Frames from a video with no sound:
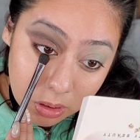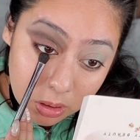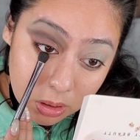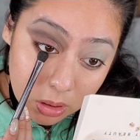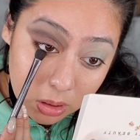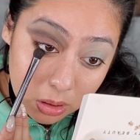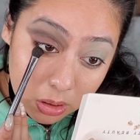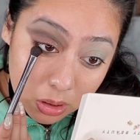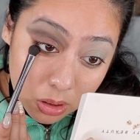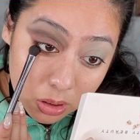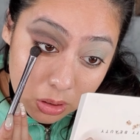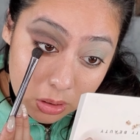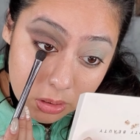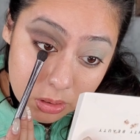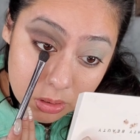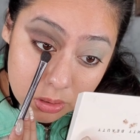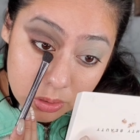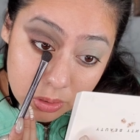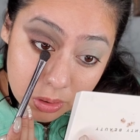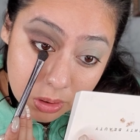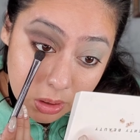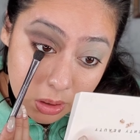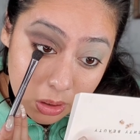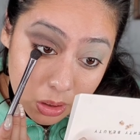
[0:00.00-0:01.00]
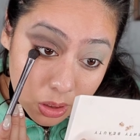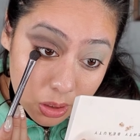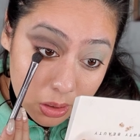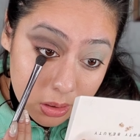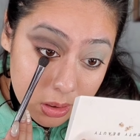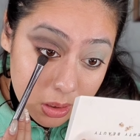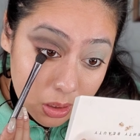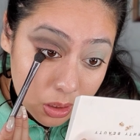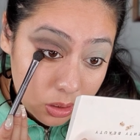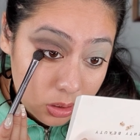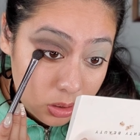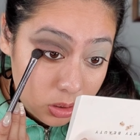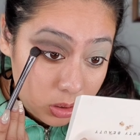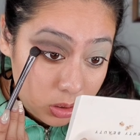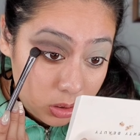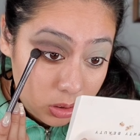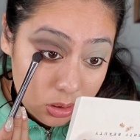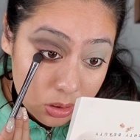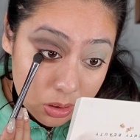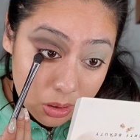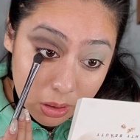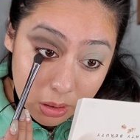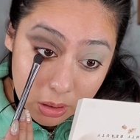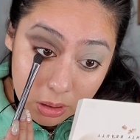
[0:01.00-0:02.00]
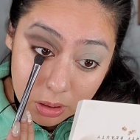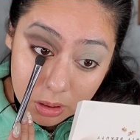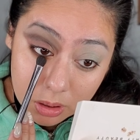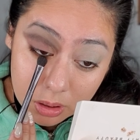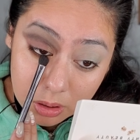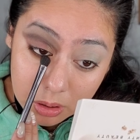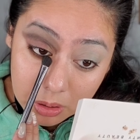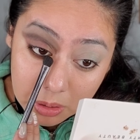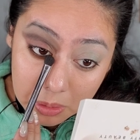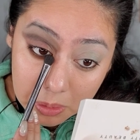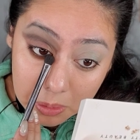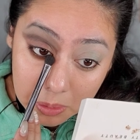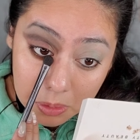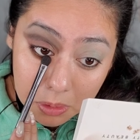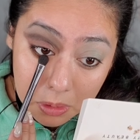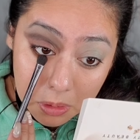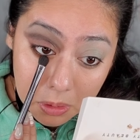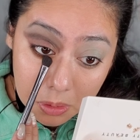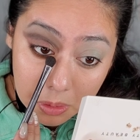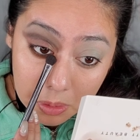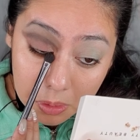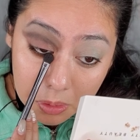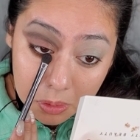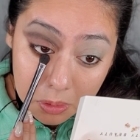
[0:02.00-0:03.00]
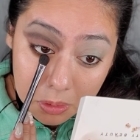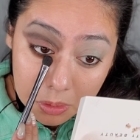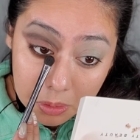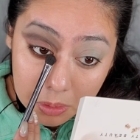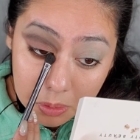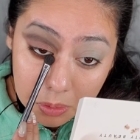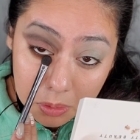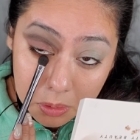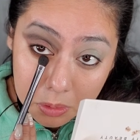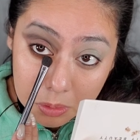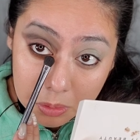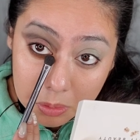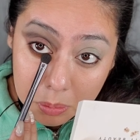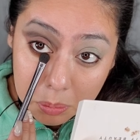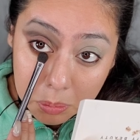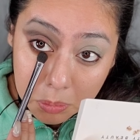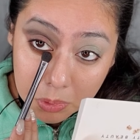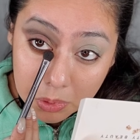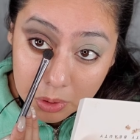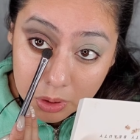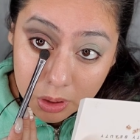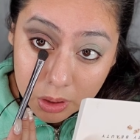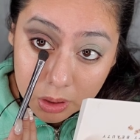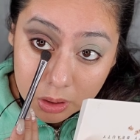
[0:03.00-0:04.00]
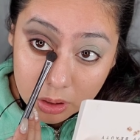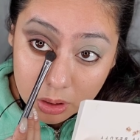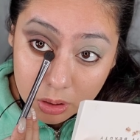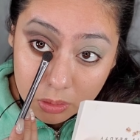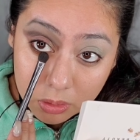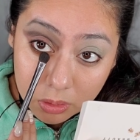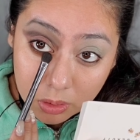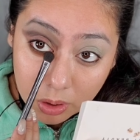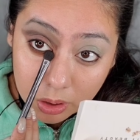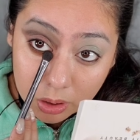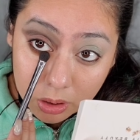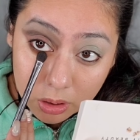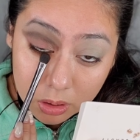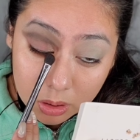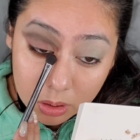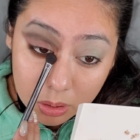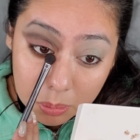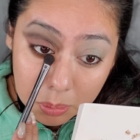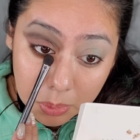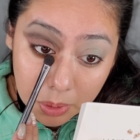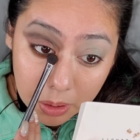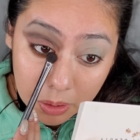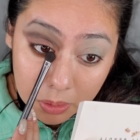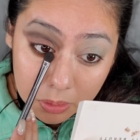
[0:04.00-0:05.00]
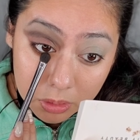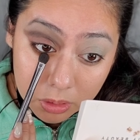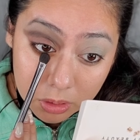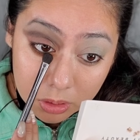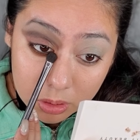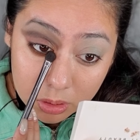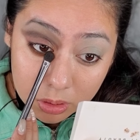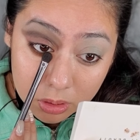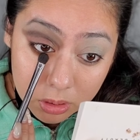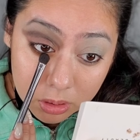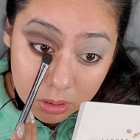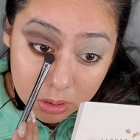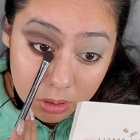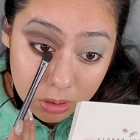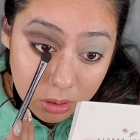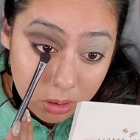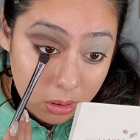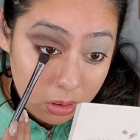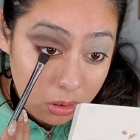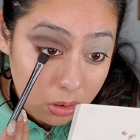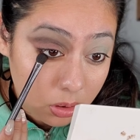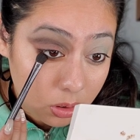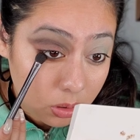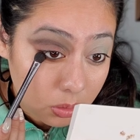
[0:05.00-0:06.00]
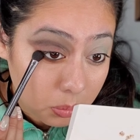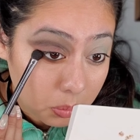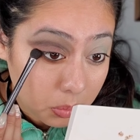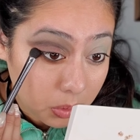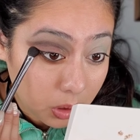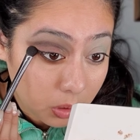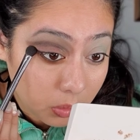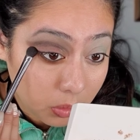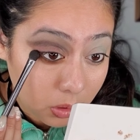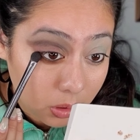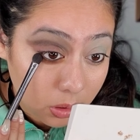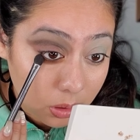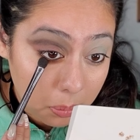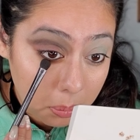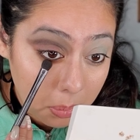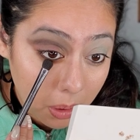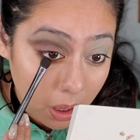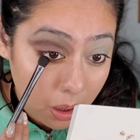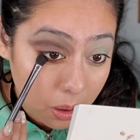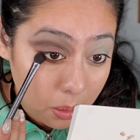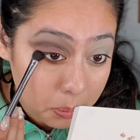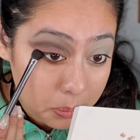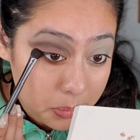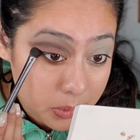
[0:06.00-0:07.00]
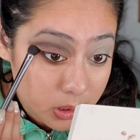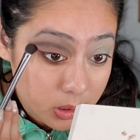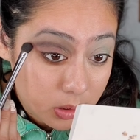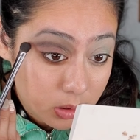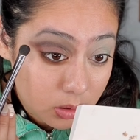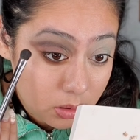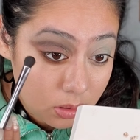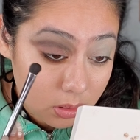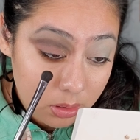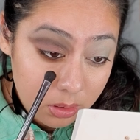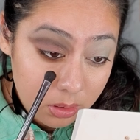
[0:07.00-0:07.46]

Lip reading: The color is really nice actually. It's more like a regular brown, but it really pops.